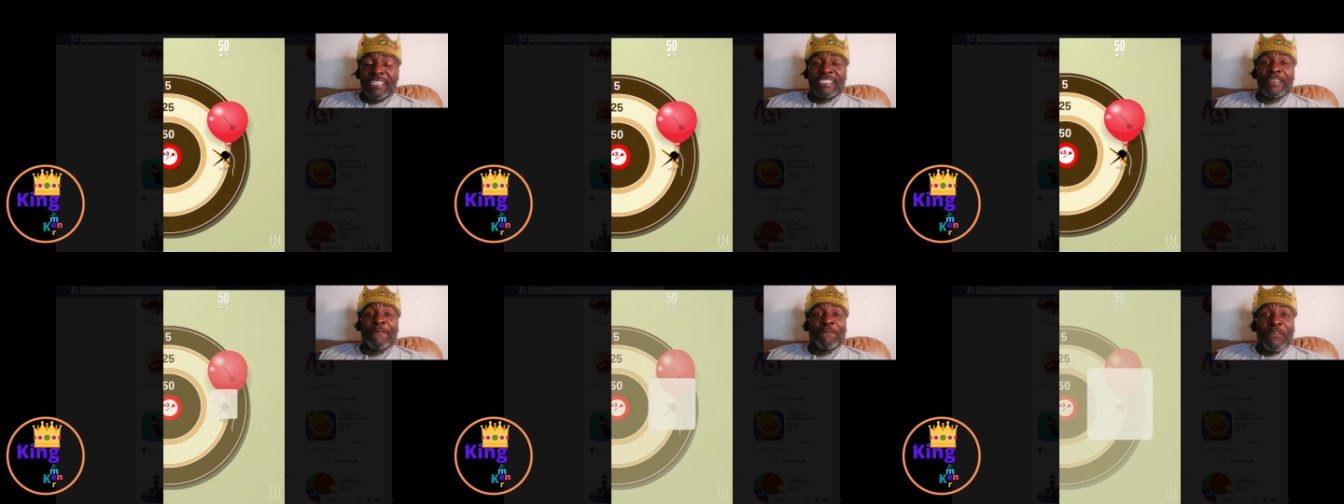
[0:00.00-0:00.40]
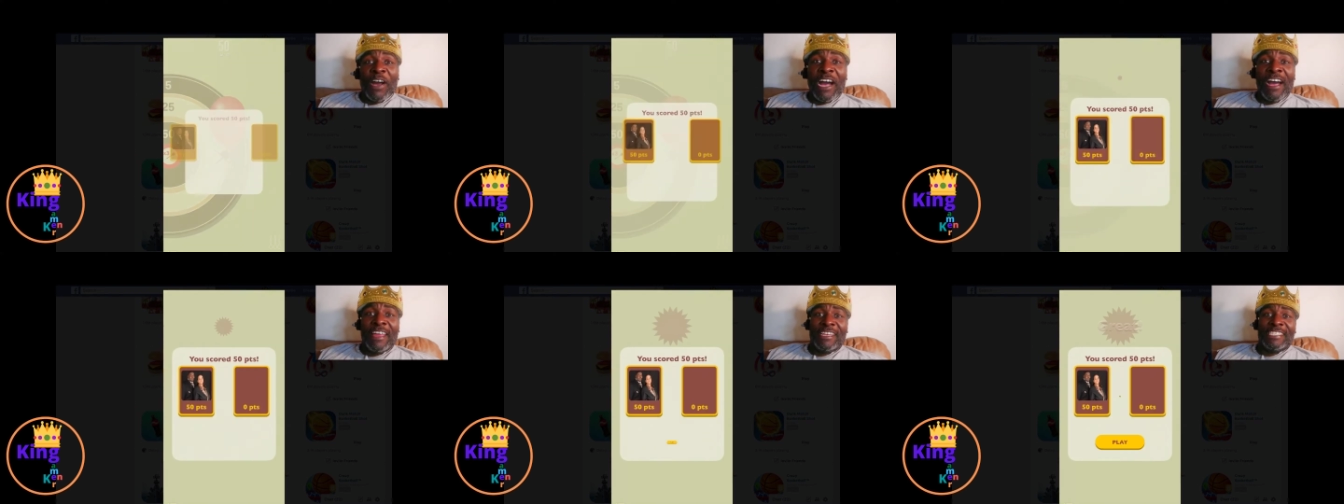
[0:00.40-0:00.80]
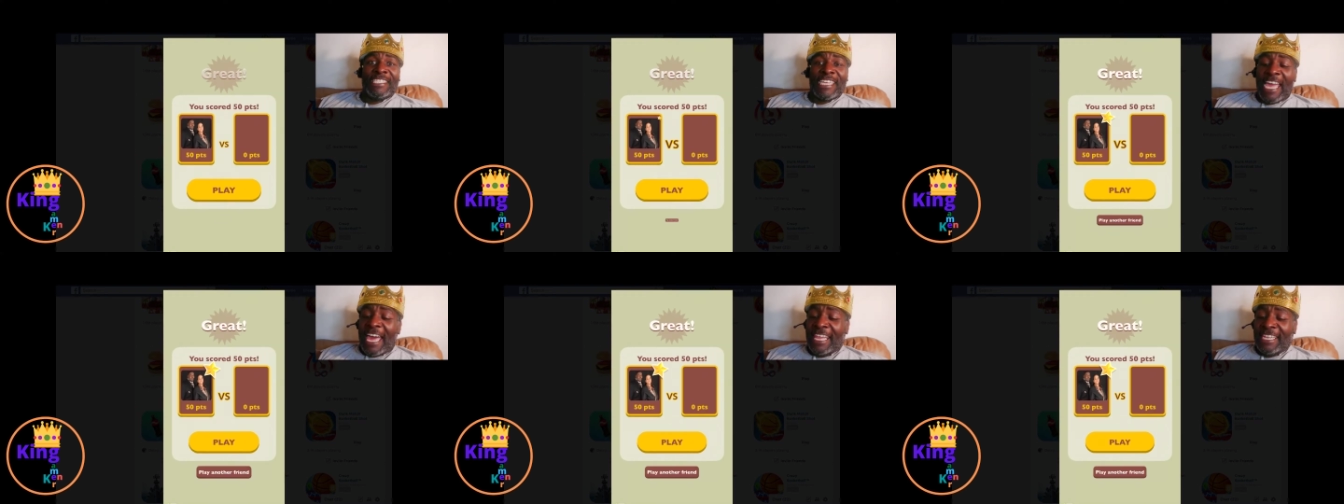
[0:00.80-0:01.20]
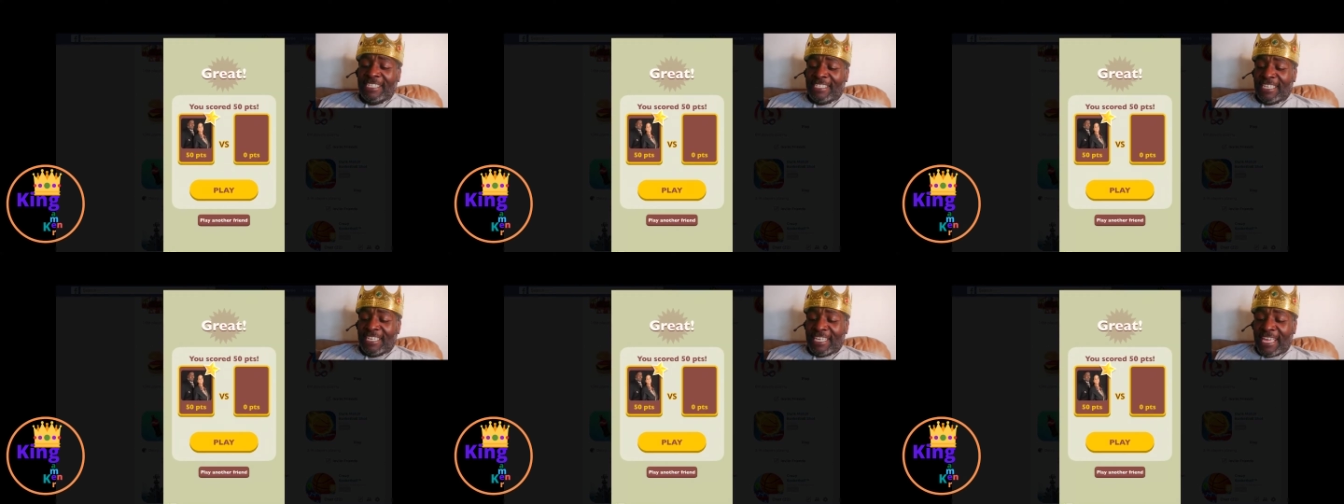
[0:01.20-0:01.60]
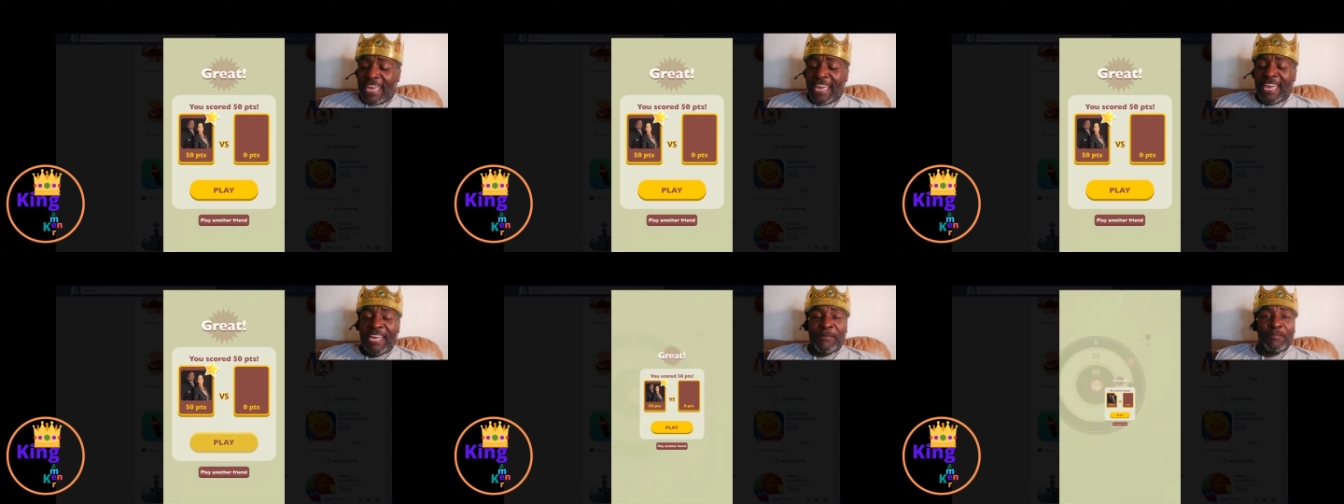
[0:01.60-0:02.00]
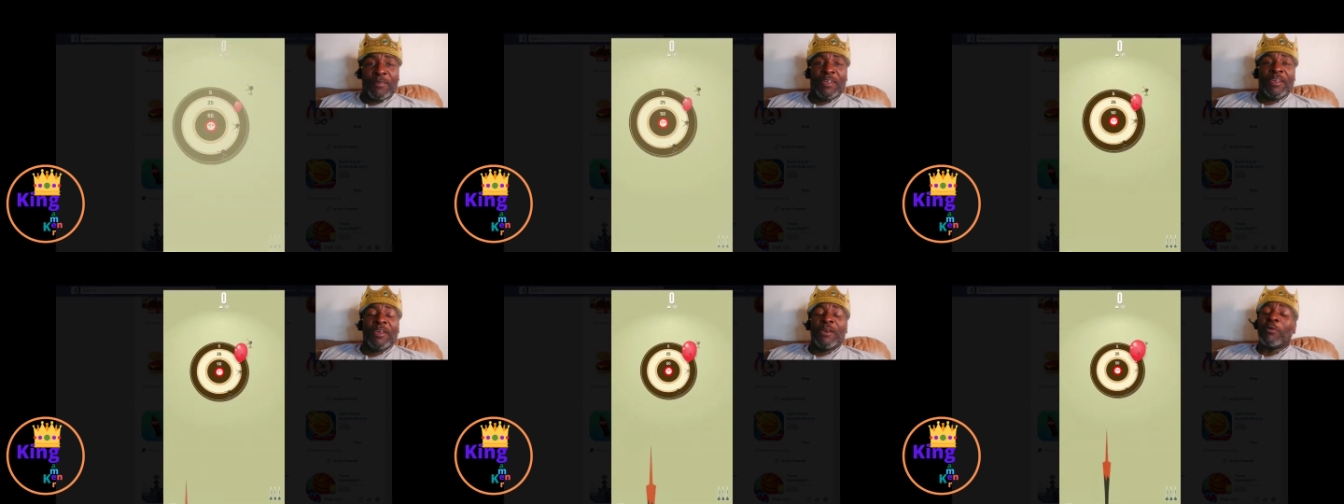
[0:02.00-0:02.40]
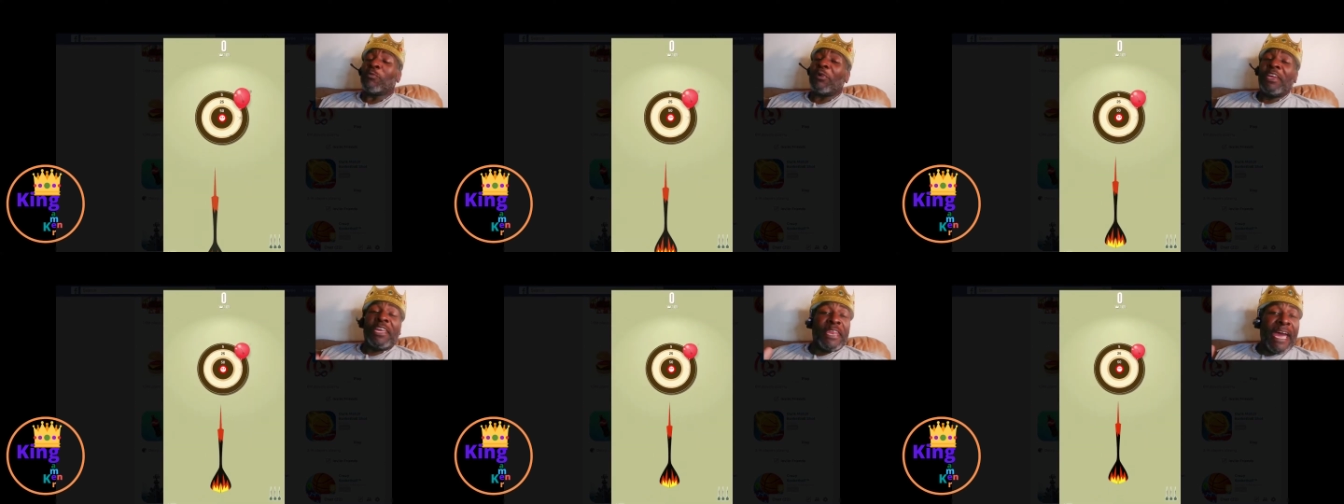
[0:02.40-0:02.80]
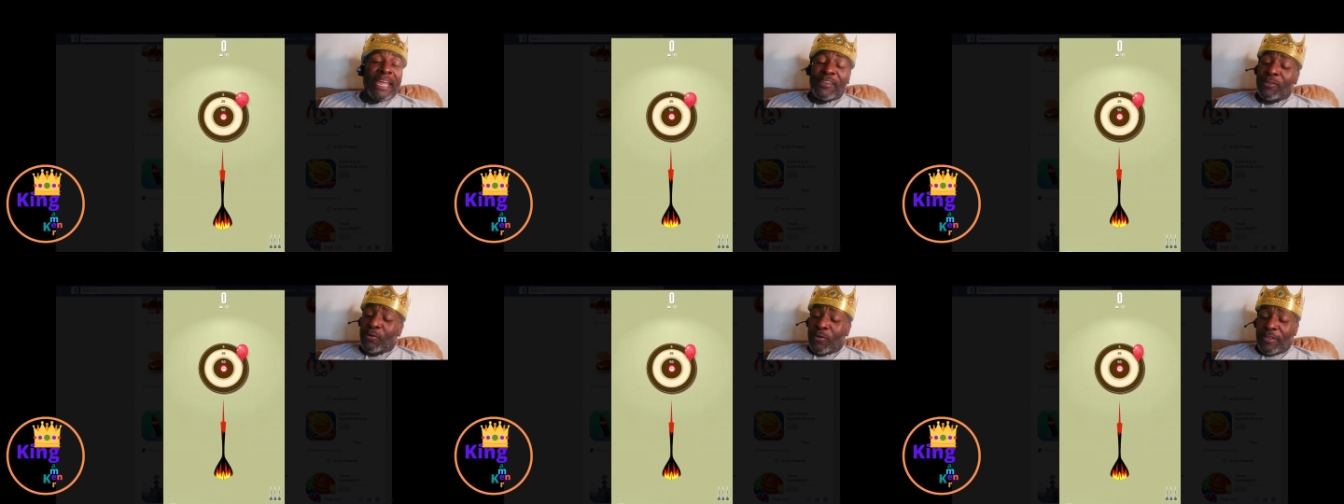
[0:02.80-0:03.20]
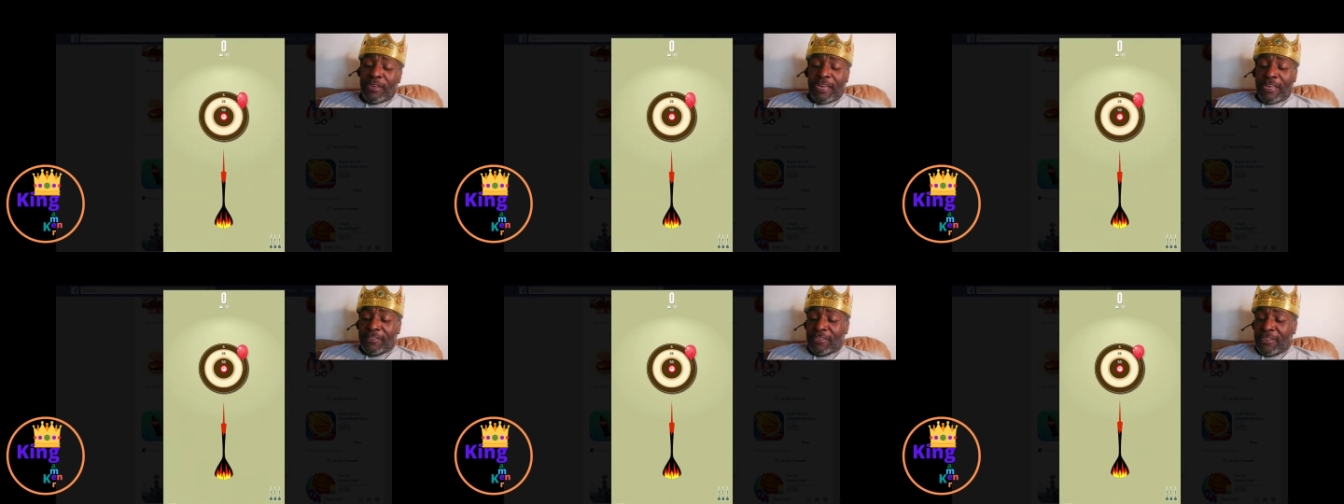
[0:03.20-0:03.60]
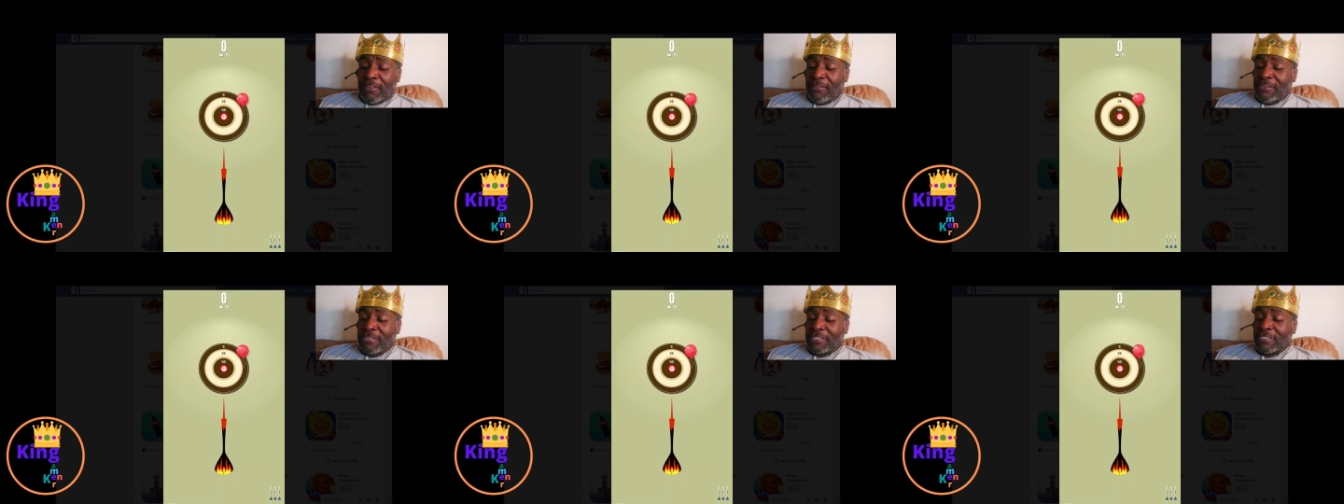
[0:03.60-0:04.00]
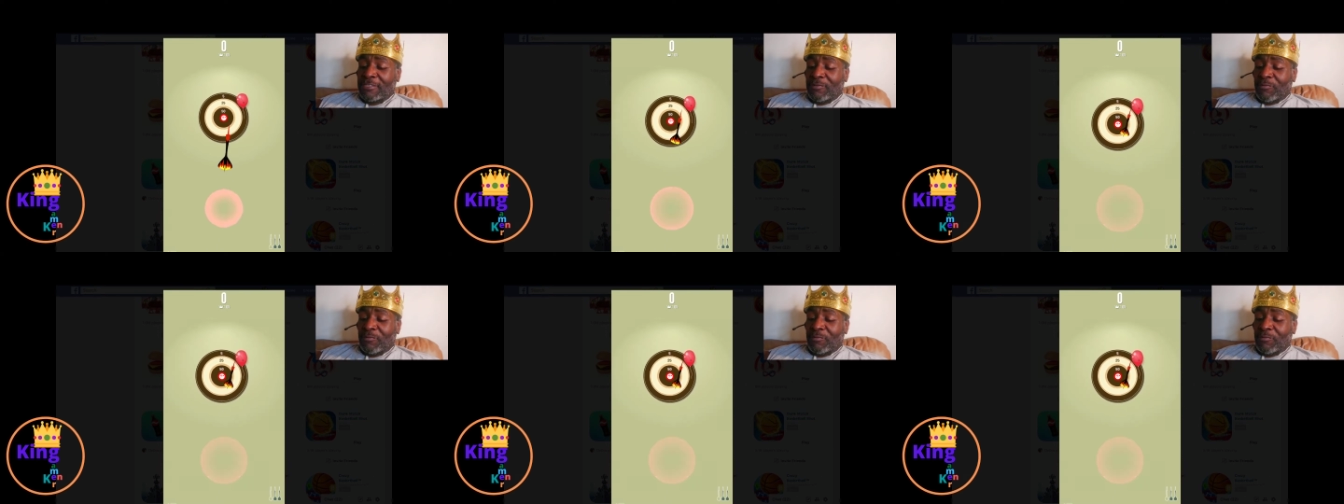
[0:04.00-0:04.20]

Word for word: it's a fun, challenging game. When you're not doing nothing, you're just